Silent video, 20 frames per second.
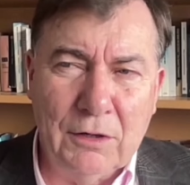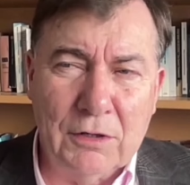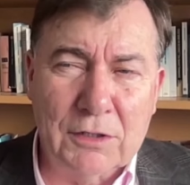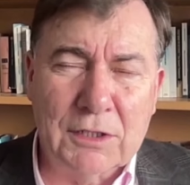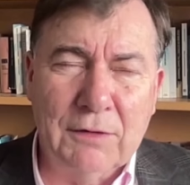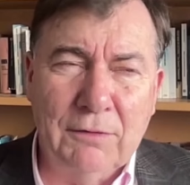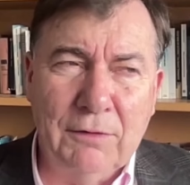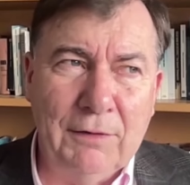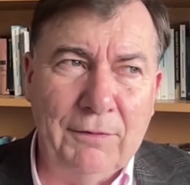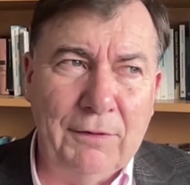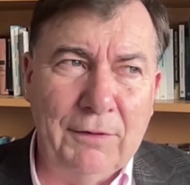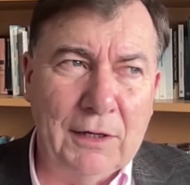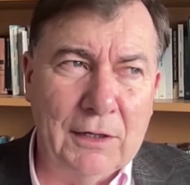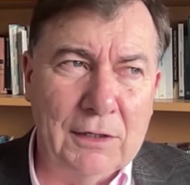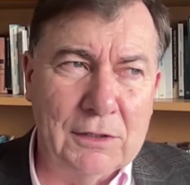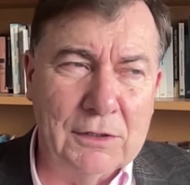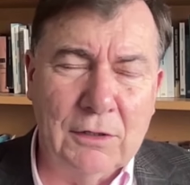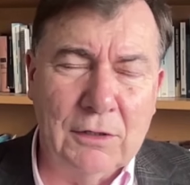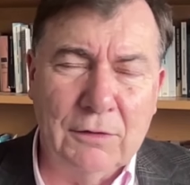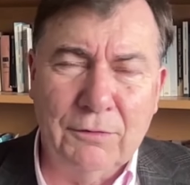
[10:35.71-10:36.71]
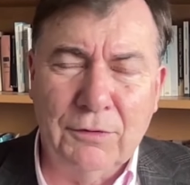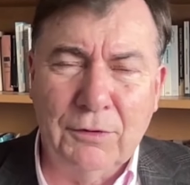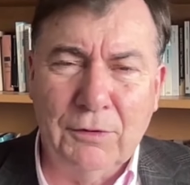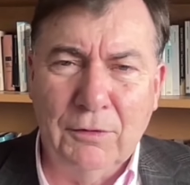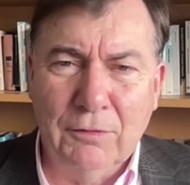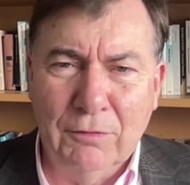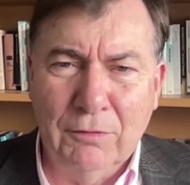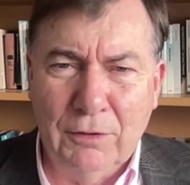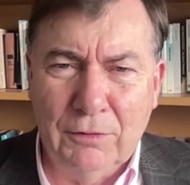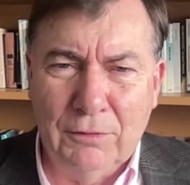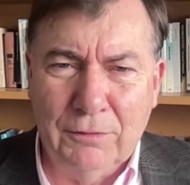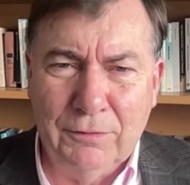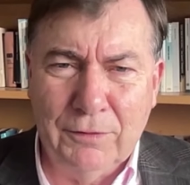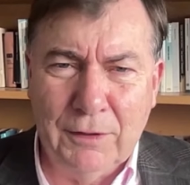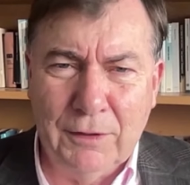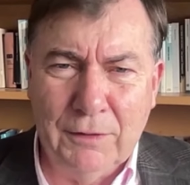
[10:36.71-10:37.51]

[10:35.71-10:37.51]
cost of living has gone through the roof.